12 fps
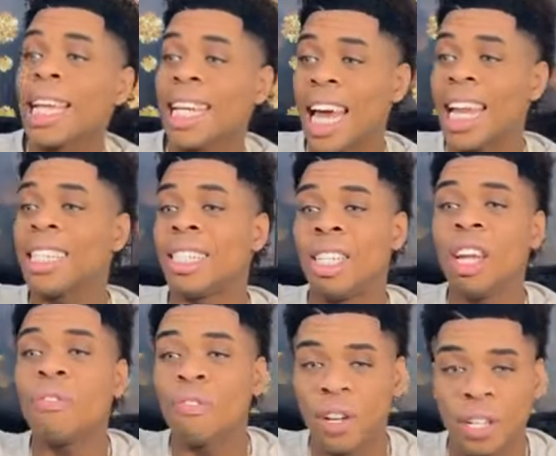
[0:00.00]
that is
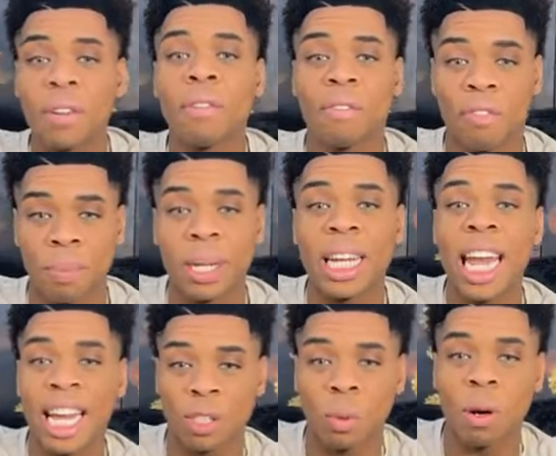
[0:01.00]
different from the
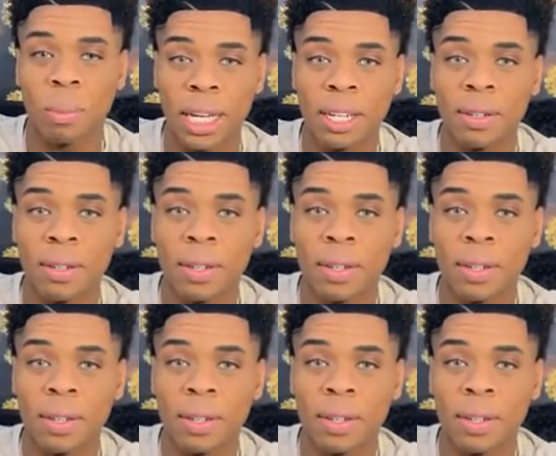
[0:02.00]
next woman